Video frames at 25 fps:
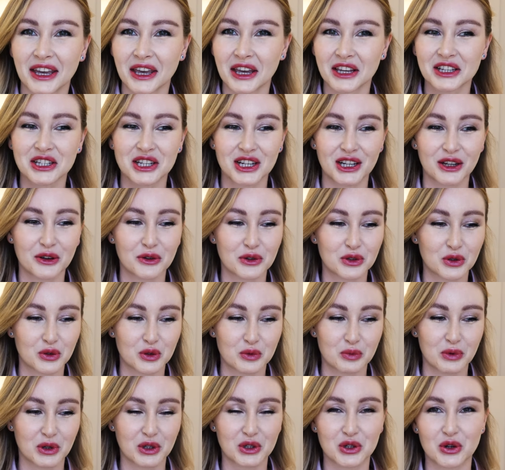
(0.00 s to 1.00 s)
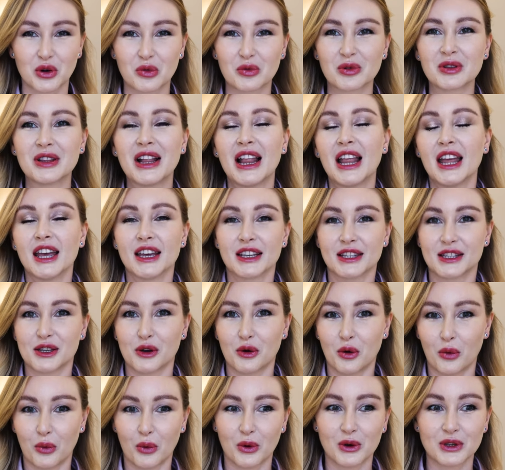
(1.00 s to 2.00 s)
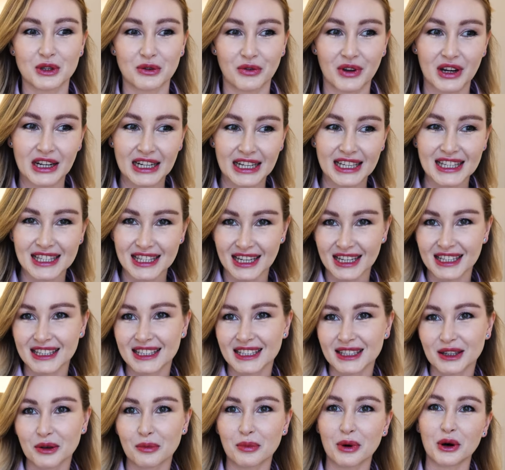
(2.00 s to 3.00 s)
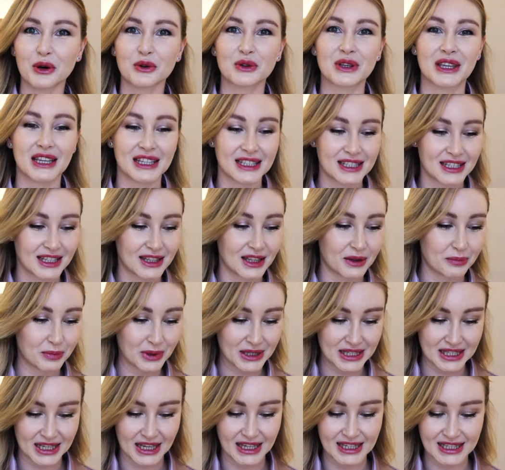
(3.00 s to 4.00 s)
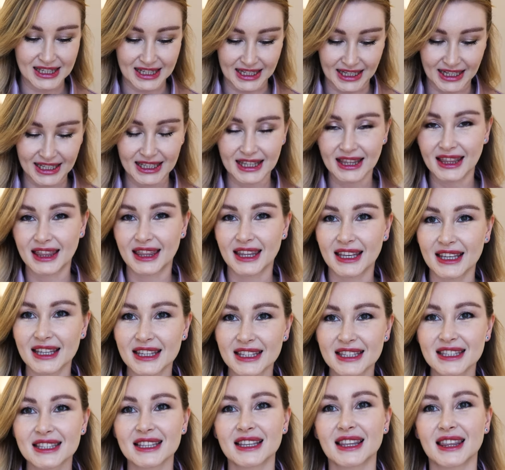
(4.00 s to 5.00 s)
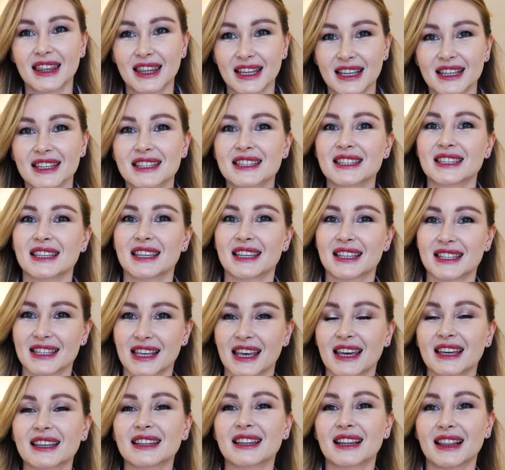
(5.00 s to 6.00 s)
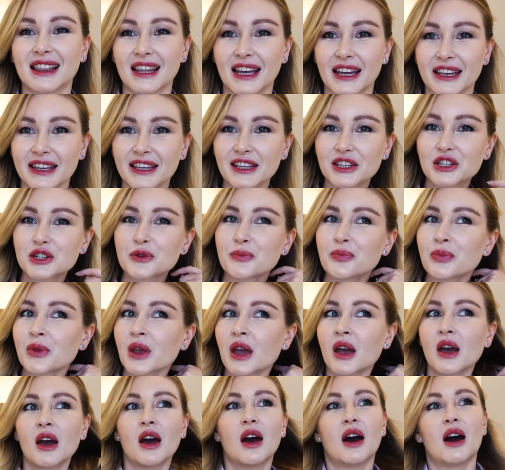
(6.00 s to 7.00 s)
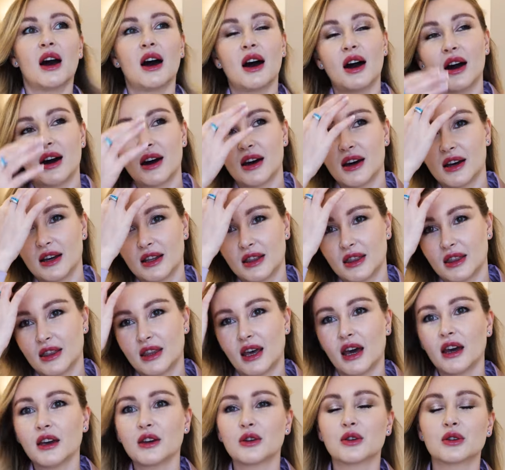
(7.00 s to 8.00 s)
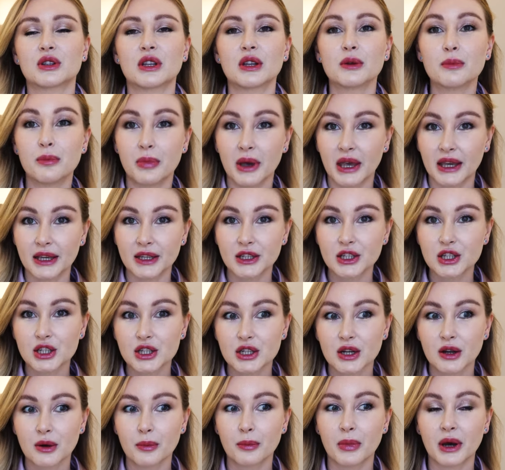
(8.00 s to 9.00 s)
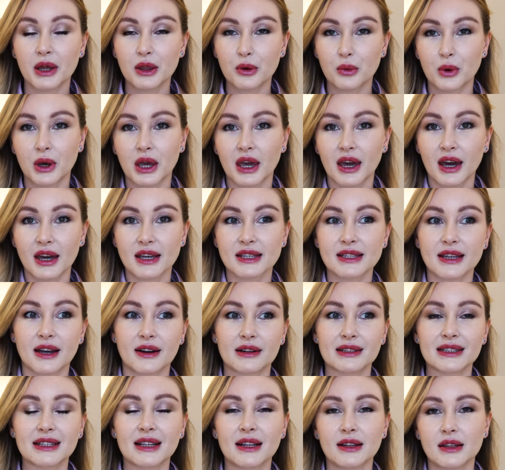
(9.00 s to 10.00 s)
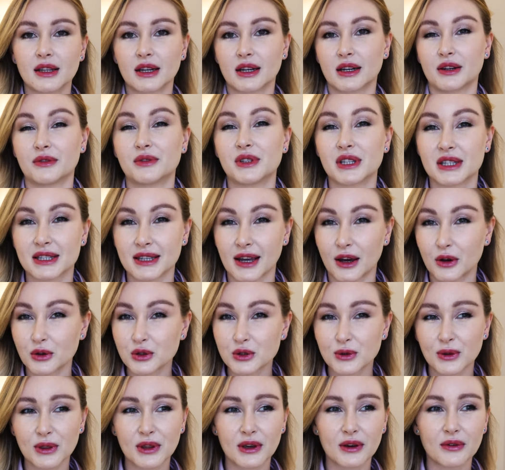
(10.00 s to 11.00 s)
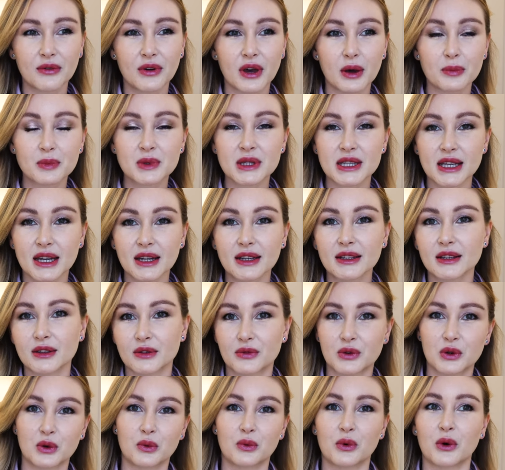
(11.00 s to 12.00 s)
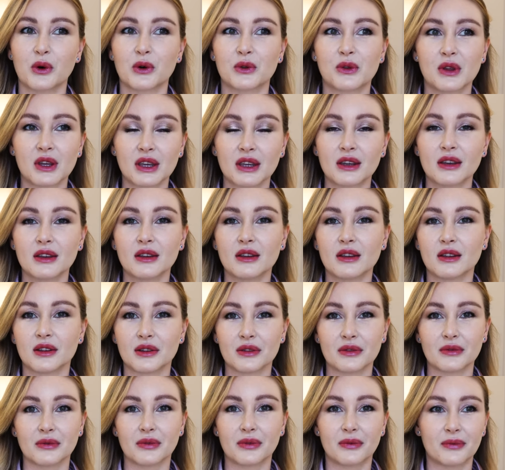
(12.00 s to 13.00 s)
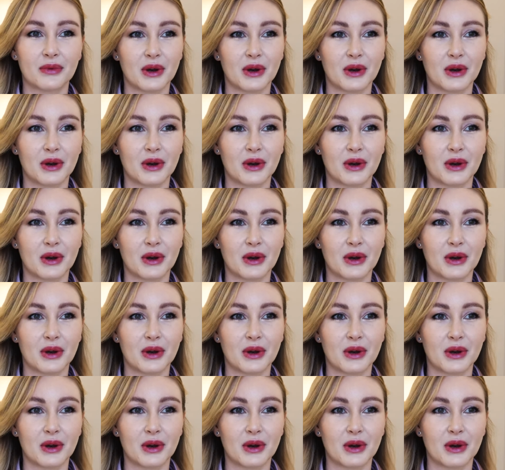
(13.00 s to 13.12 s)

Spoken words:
I actually also speak German, so I was very excited about getting precisely this exact luggage. I got in beige. By the way guys, currently they have discounts on their website if you were thinking